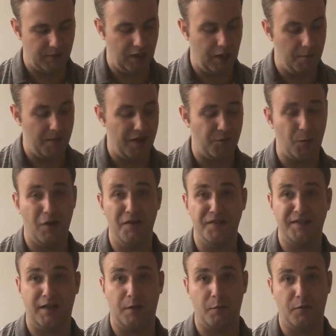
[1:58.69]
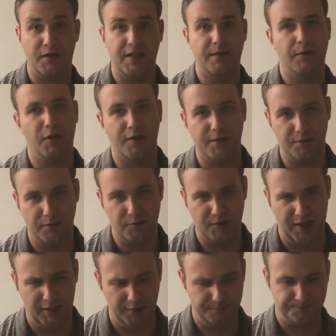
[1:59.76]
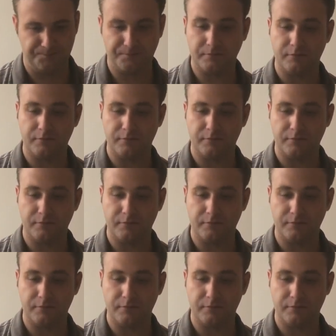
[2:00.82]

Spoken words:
as well as Sarah Marie, her YouTube channel.